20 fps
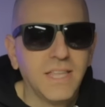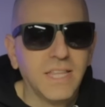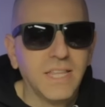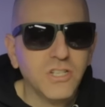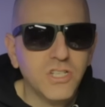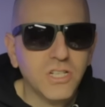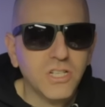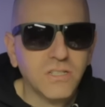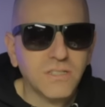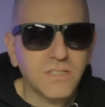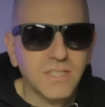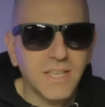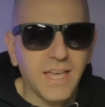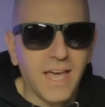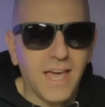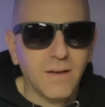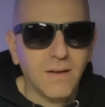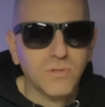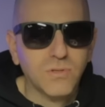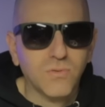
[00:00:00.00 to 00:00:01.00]
They shill
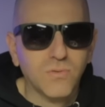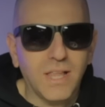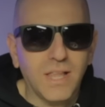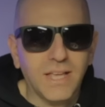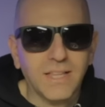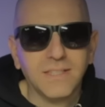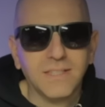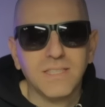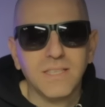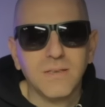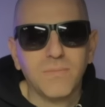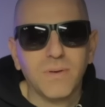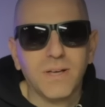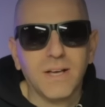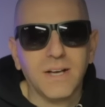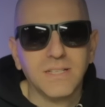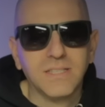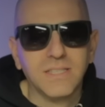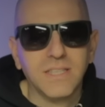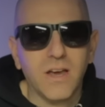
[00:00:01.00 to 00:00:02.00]
scams relentlessly
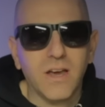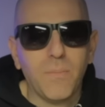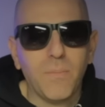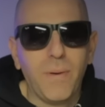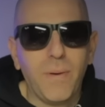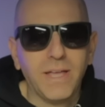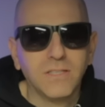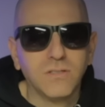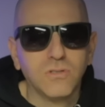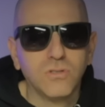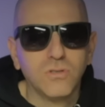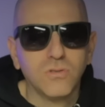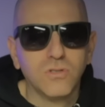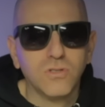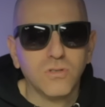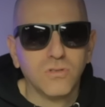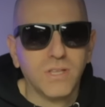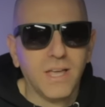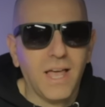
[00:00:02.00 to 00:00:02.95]
because they are paid to do so.